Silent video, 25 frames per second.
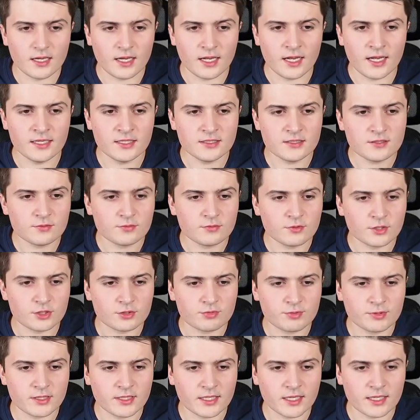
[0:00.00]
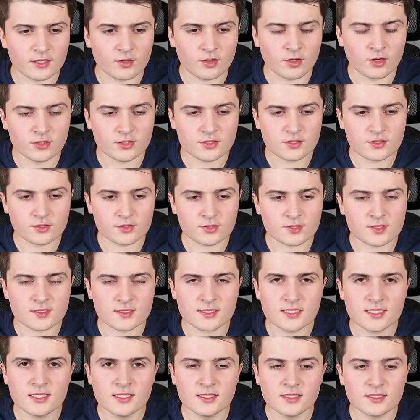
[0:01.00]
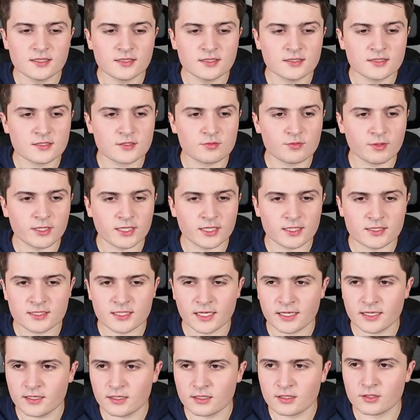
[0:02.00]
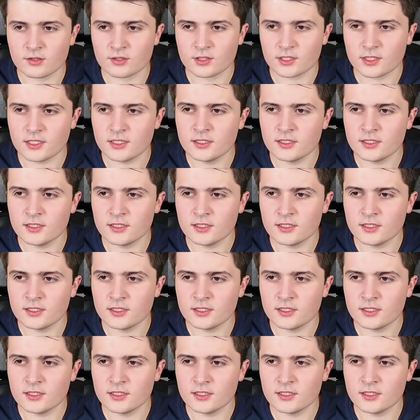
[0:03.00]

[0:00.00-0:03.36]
And what we can also see is when I take a look